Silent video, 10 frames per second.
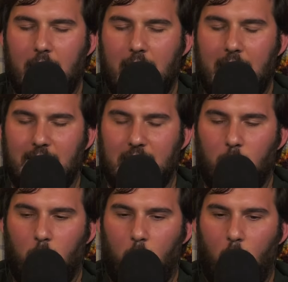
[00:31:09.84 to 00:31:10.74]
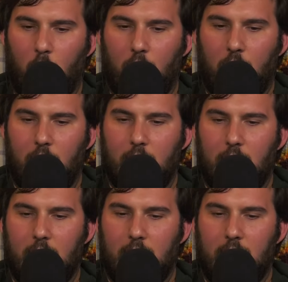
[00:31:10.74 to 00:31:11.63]
And in War,
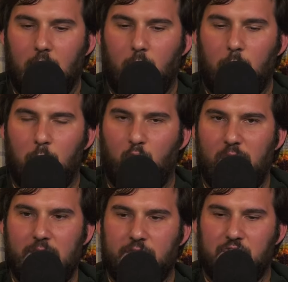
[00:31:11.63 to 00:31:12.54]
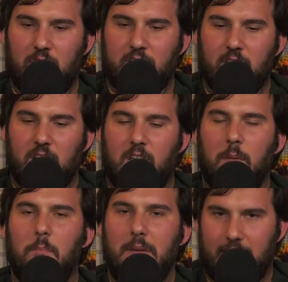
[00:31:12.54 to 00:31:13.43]
Reeves just
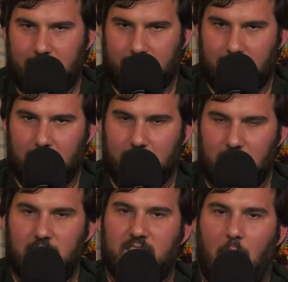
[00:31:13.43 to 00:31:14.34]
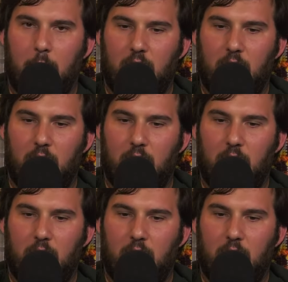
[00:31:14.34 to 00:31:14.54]
commits to the somberness.